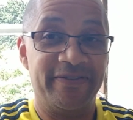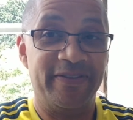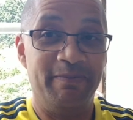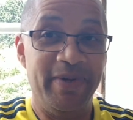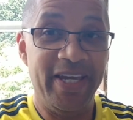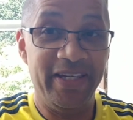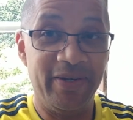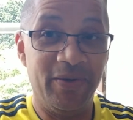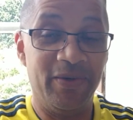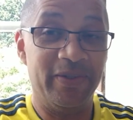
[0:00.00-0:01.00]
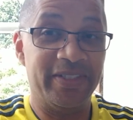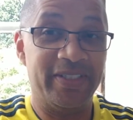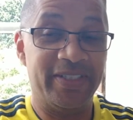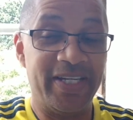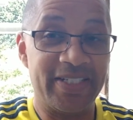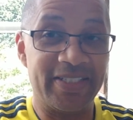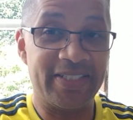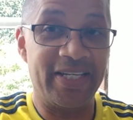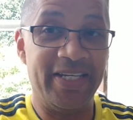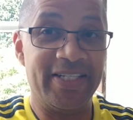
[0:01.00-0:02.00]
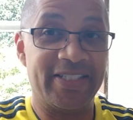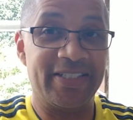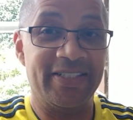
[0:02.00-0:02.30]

from Mexico or Texas, I guess.